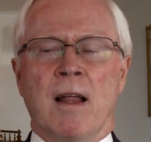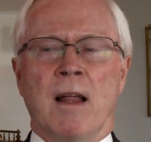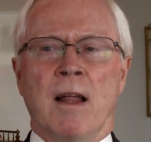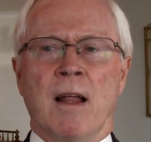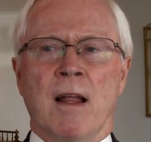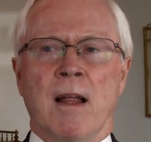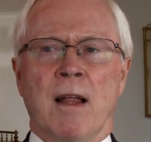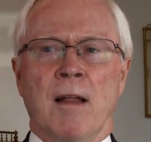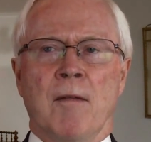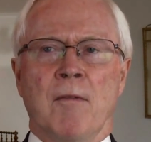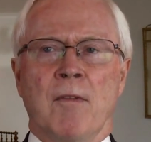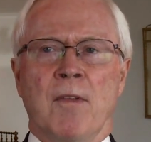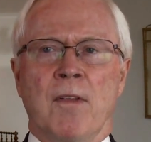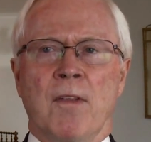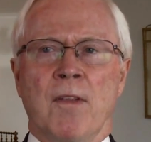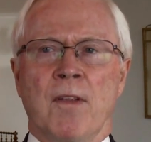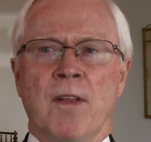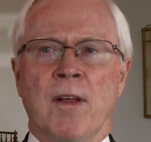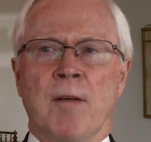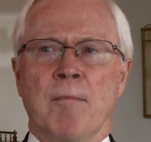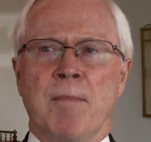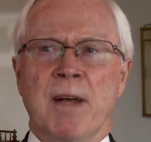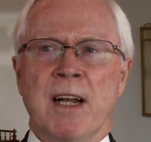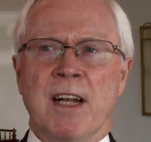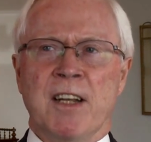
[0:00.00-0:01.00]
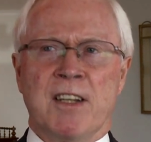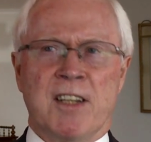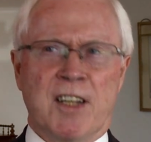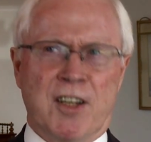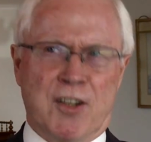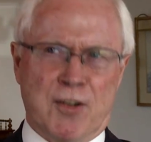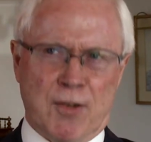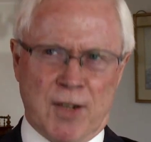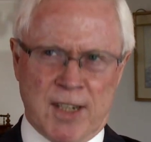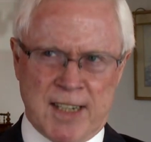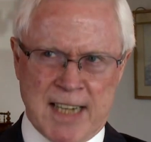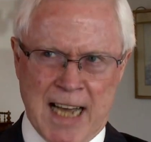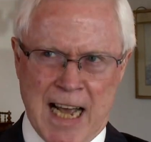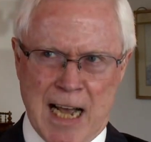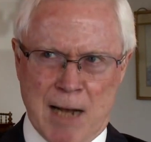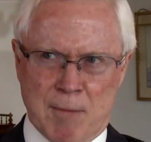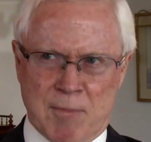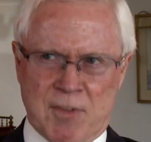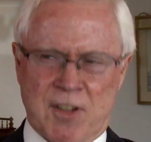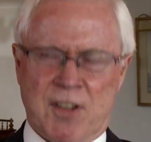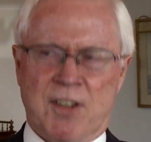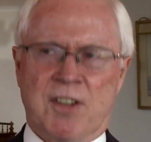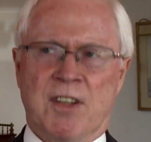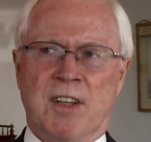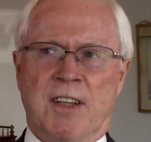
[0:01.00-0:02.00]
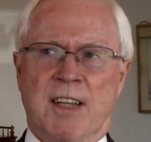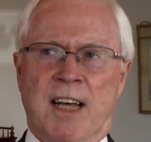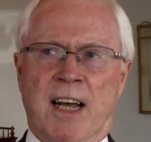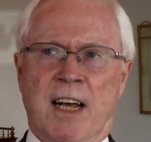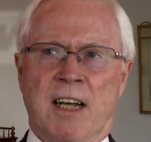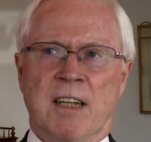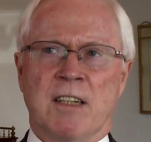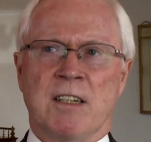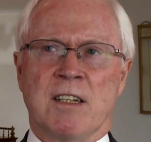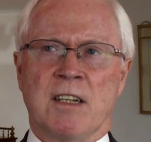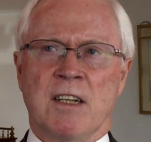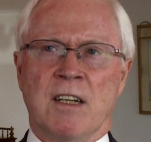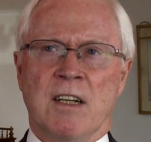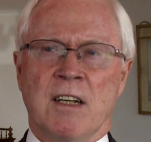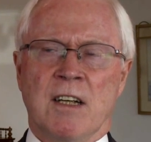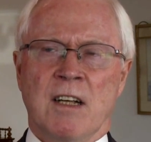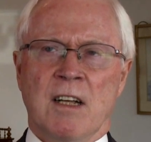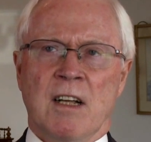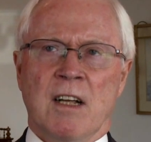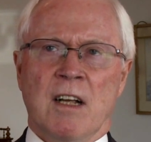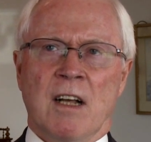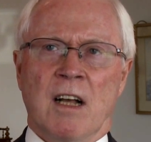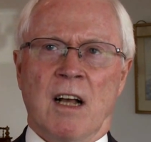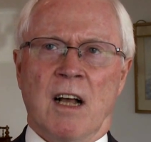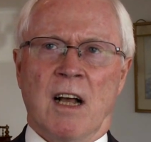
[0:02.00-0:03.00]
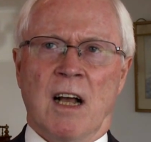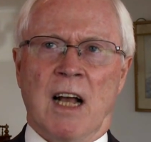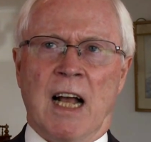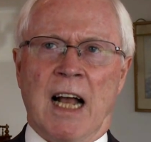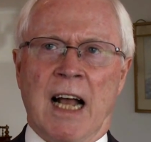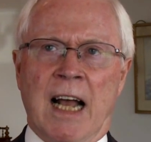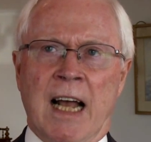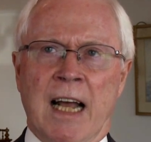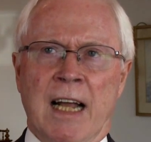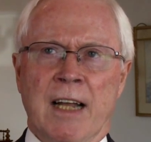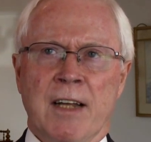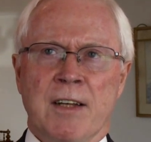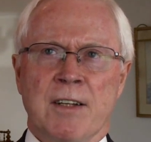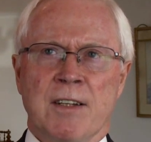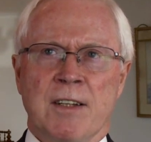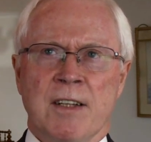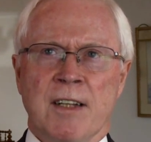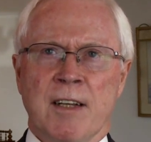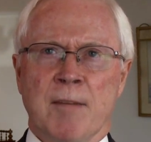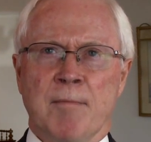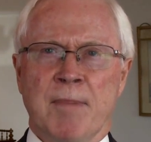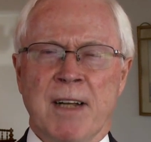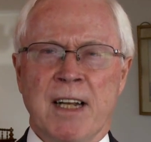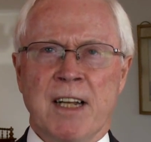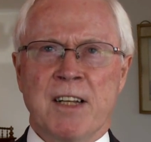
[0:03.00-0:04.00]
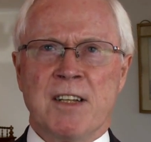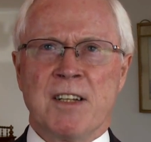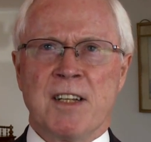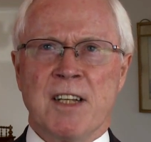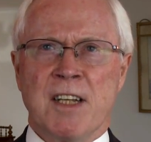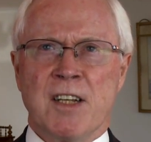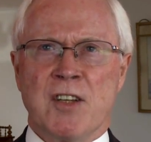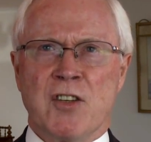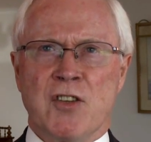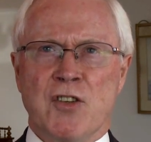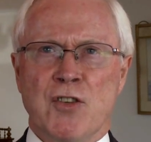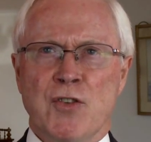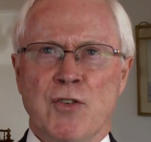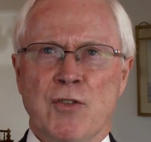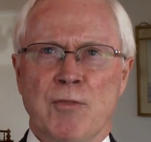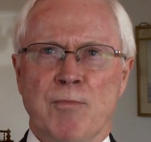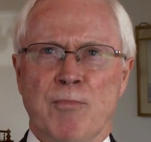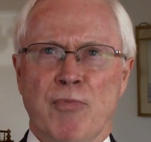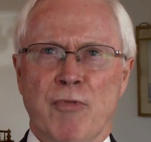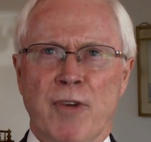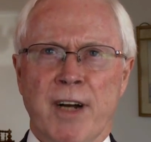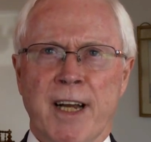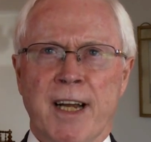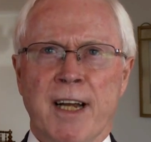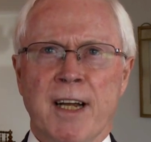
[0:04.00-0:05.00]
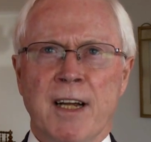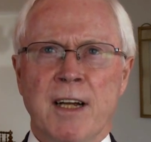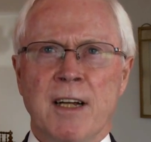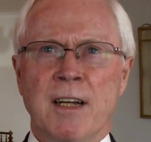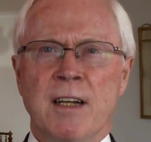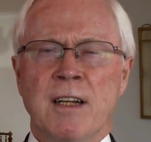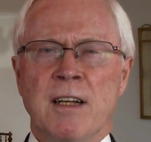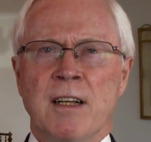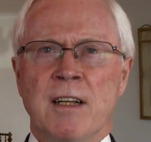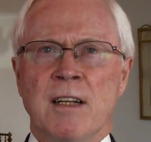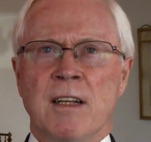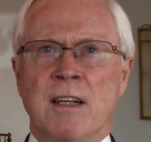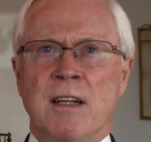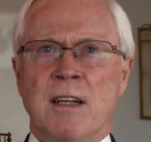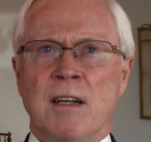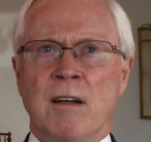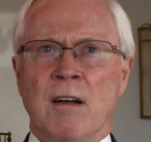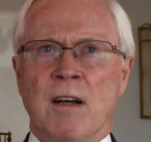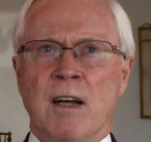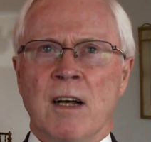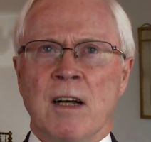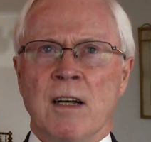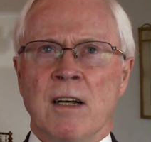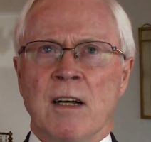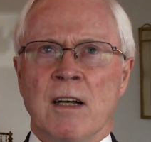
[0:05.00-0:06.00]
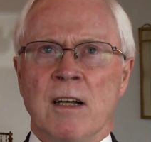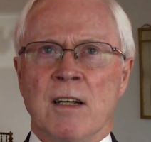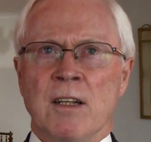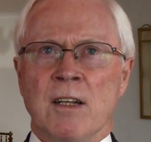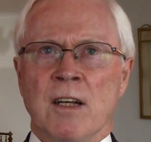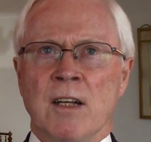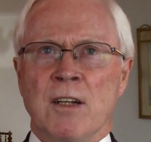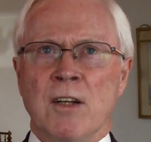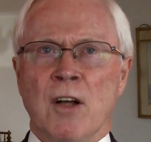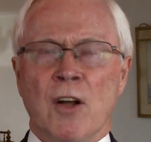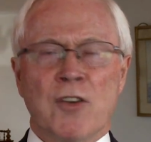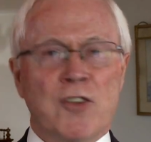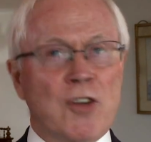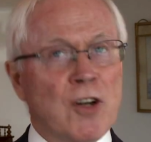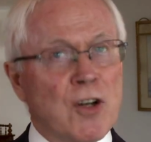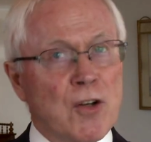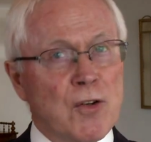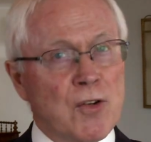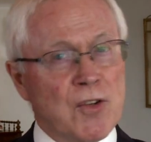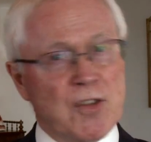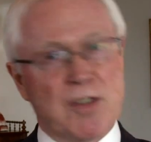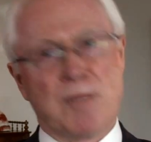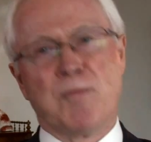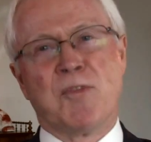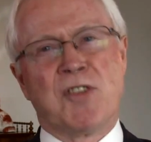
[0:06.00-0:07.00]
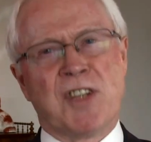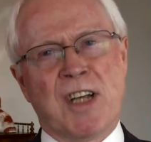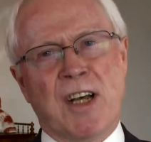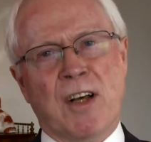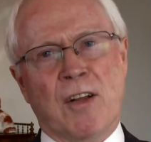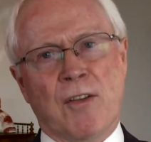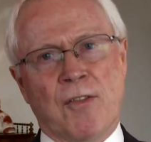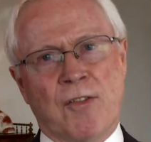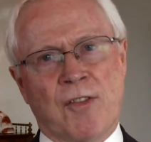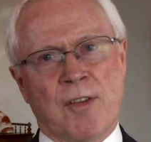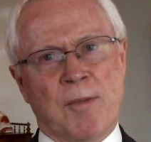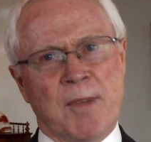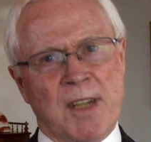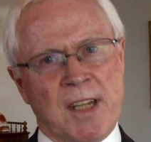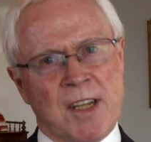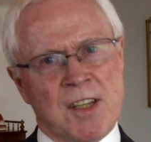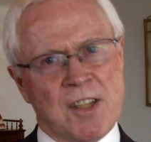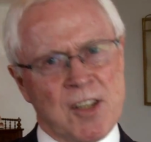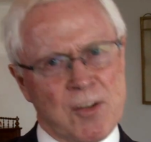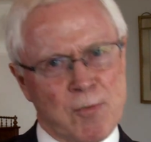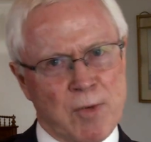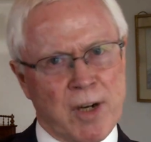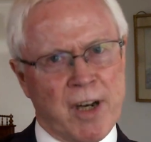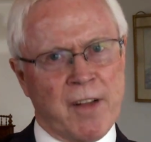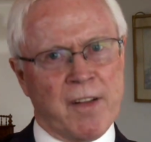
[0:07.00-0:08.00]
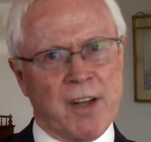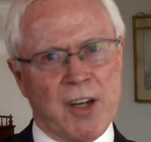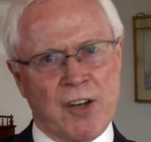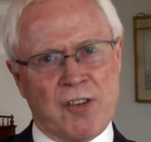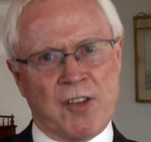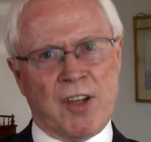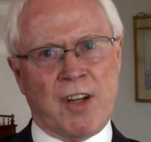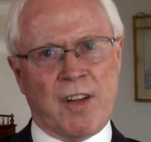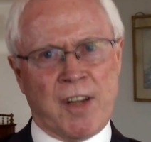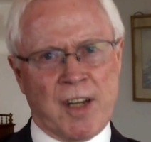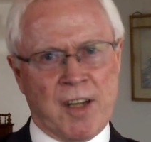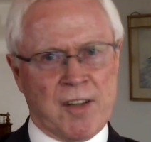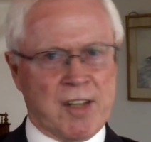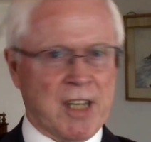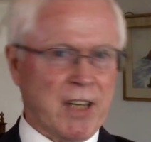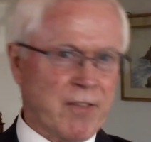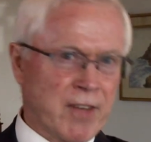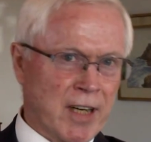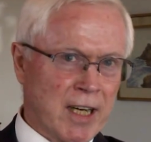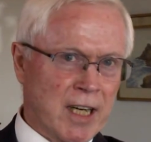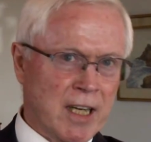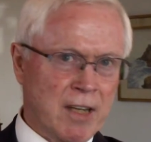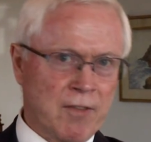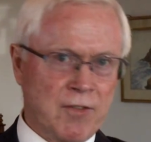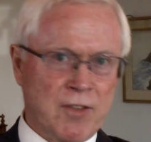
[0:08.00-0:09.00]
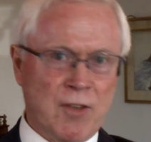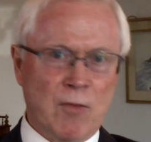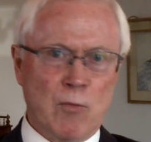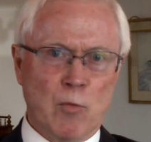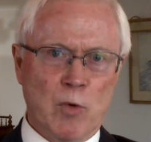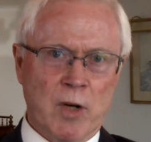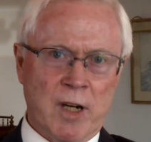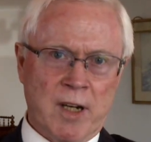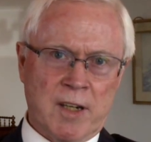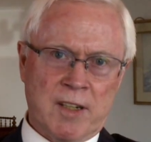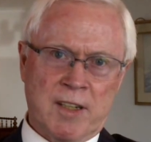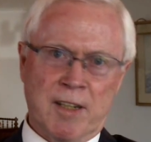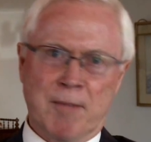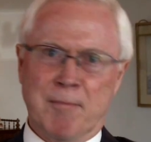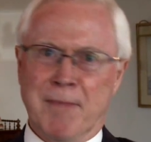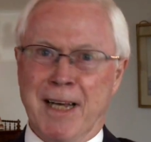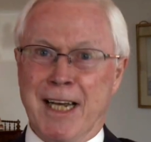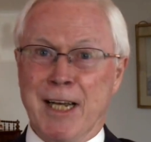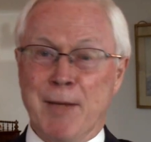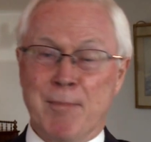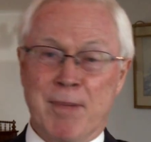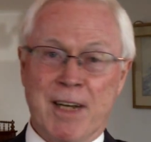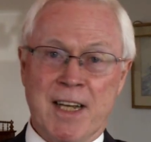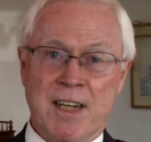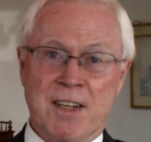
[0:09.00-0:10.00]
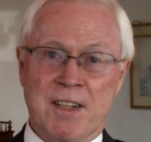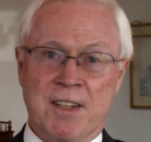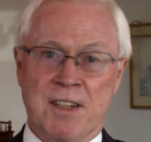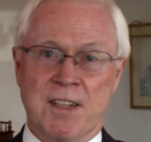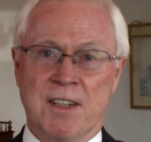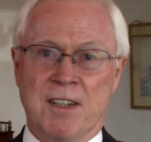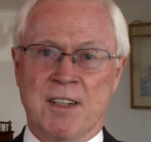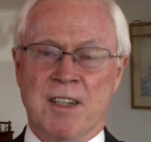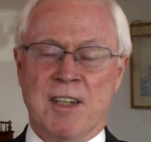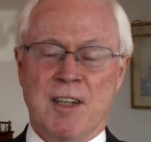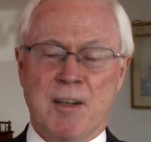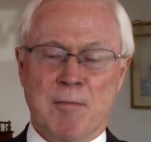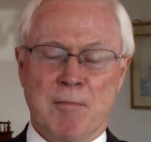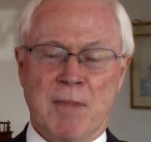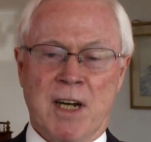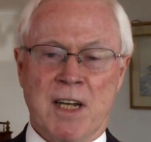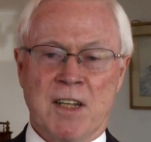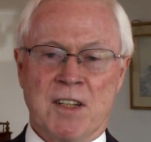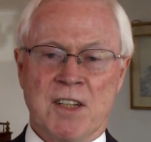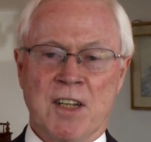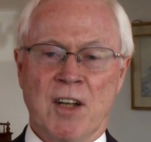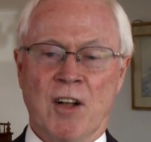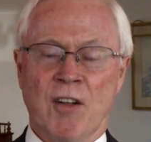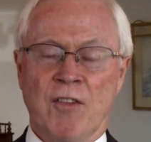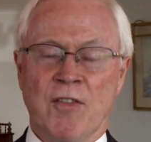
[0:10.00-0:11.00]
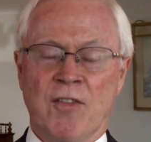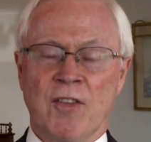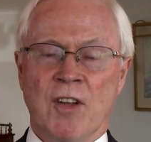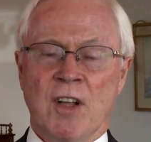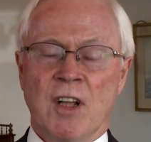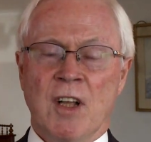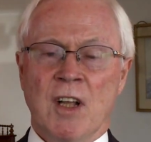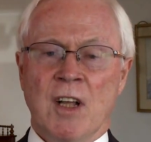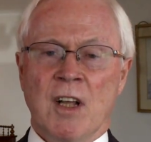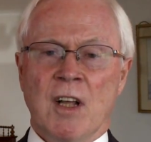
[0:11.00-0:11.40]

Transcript: the ability to adapt to that, and the ability to not to lose themselves. I mean, this is one of the interesting things. Having lived and worked in many places myself,